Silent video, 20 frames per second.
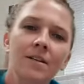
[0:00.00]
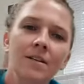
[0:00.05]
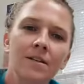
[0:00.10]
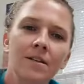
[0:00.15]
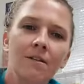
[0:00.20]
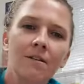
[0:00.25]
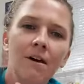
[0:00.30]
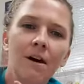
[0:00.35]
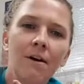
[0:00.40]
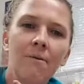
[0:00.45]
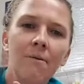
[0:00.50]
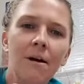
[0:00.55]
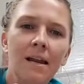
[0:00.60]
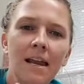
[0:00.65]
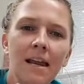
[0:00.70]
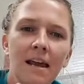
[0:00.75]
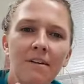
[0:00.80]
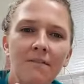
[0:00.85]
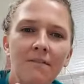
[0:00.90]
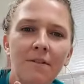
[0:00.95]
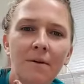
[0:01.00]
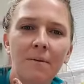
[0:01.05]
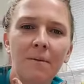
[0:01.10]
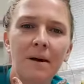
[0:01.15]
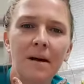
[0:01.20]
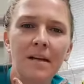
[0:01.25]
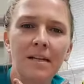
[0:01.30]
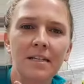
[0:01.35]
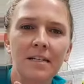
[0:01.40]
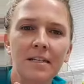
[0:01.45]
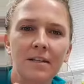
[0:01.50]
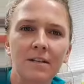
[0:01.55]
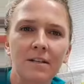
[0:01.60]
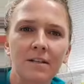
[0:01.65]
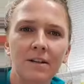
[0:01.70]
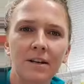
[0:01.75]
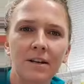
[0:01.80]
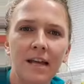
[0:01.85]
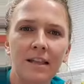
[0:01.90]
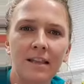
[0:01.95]
So I want everyone to
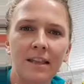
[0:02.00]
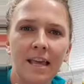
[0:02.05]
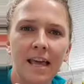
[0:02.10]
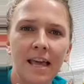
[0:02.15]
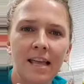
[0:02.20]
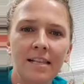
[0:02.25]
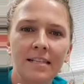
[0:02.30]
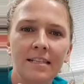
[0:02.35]
look at this.